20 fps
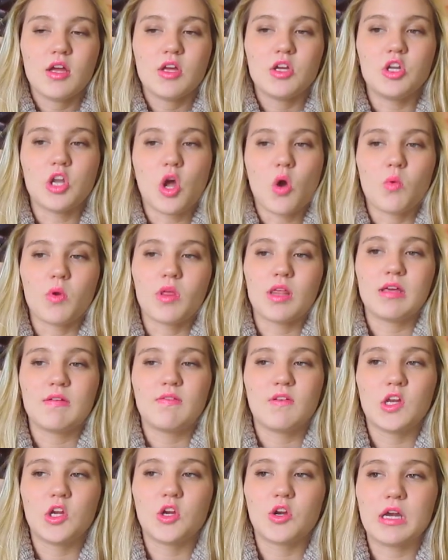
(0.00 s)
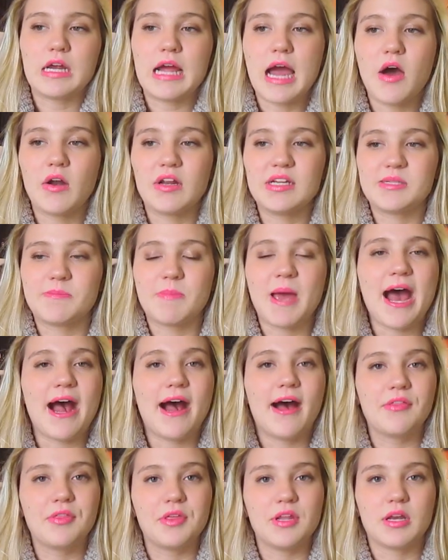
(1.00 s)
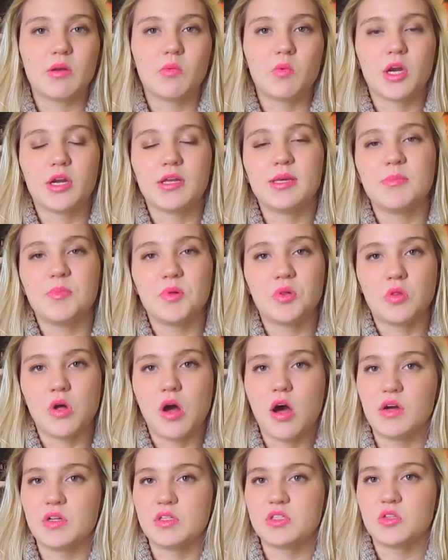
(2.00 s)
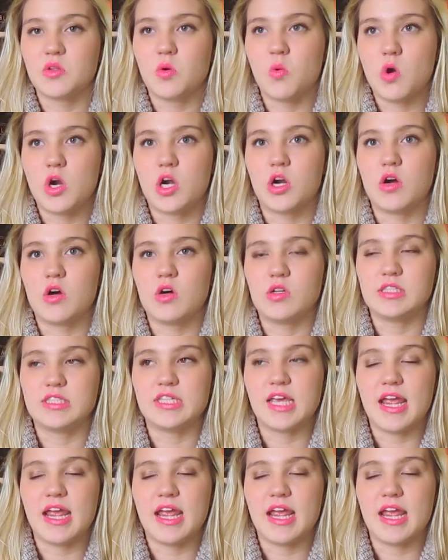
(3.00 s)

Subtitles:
you know, really figuring out his path and where he belongs in the world.